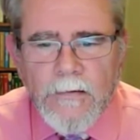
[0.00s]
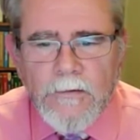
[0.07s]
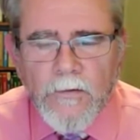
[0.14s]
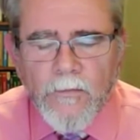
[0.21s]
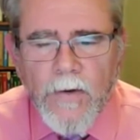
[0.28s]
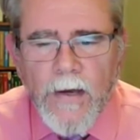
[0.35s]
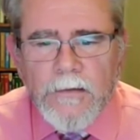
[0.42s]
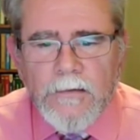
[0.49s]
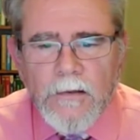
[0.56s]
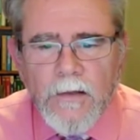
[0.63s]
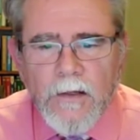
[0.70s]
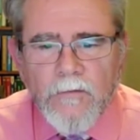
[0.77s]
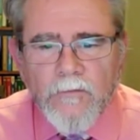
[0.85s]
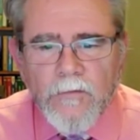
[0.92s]
To write the
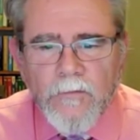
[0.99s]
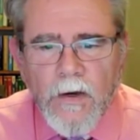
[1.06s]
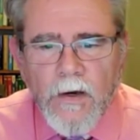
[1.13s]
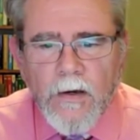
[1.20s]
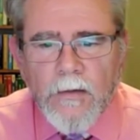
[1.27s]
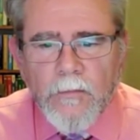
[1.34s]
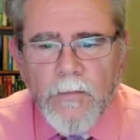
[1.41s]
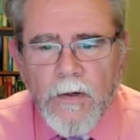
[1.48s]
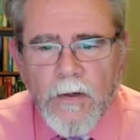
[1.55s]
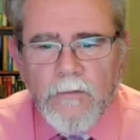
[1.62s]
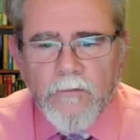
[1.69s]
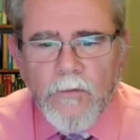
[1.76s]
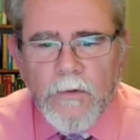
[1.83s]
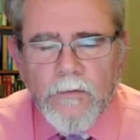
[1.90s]
love of God
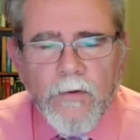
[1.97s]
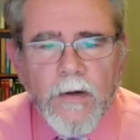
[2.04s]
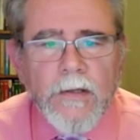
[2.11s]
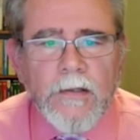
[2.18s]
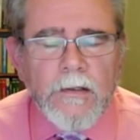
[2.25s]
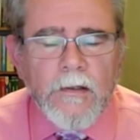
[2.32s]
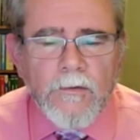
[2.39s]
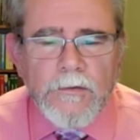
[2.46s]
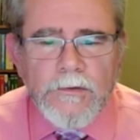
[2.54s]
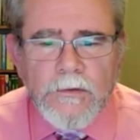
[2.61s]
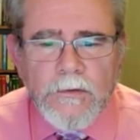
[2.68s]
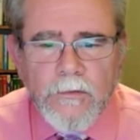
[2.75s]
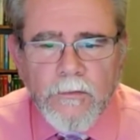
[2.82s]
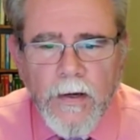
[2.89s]
above would drain the
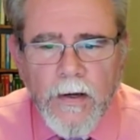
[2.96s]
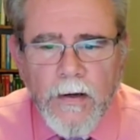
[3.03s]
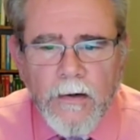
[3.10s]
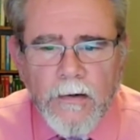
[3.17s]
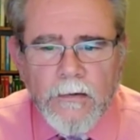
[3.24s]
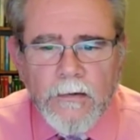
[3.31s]
ocean dry,